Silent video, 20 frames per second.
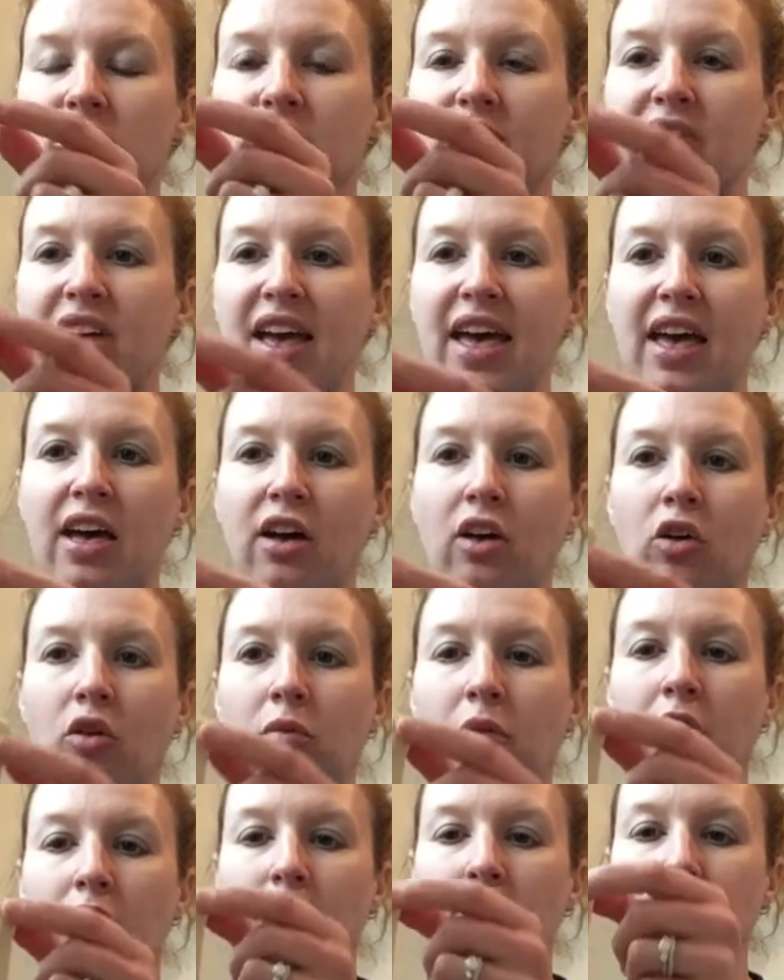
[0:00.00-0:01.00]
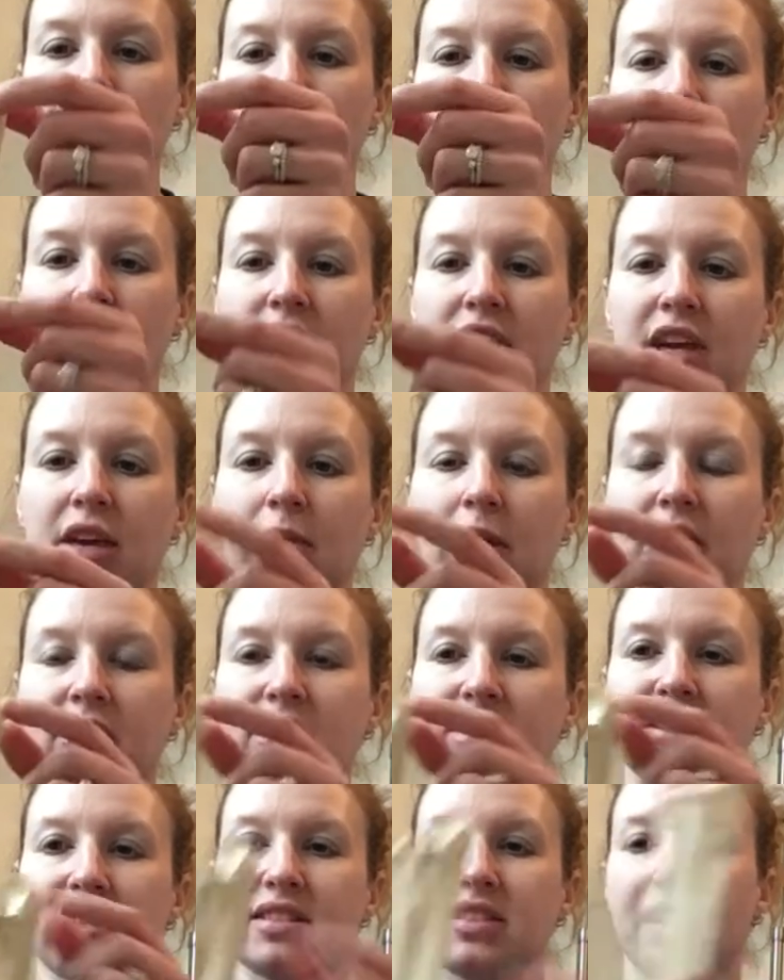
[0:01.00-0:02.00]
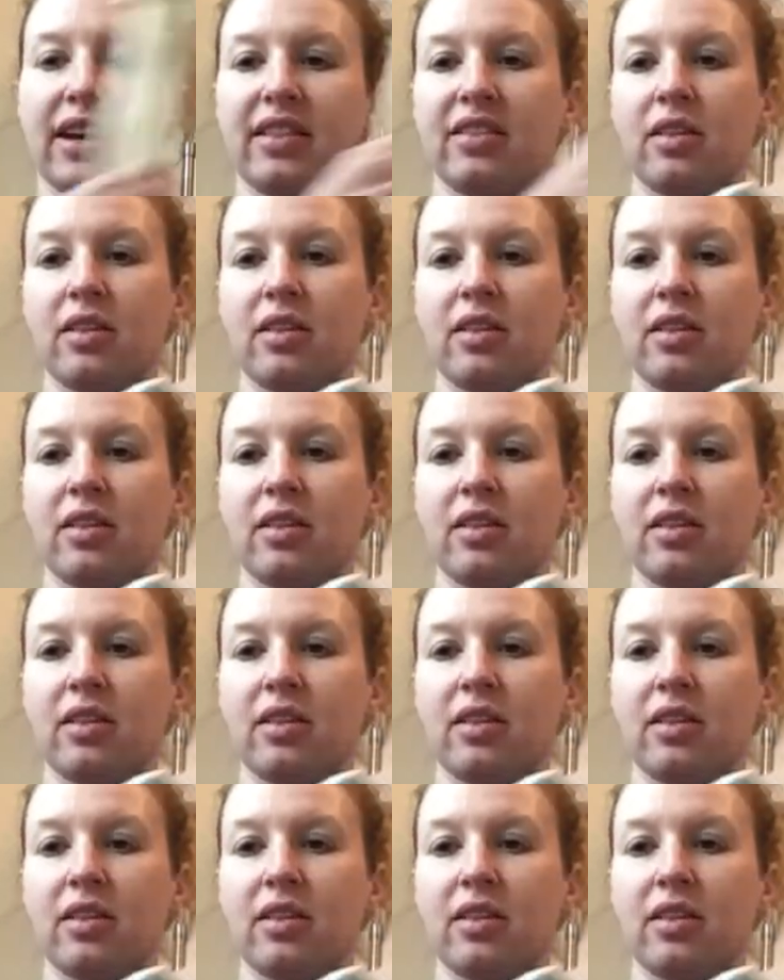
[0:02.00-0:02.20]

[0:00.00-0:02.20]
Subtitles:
of the elbow. So if you think about this as like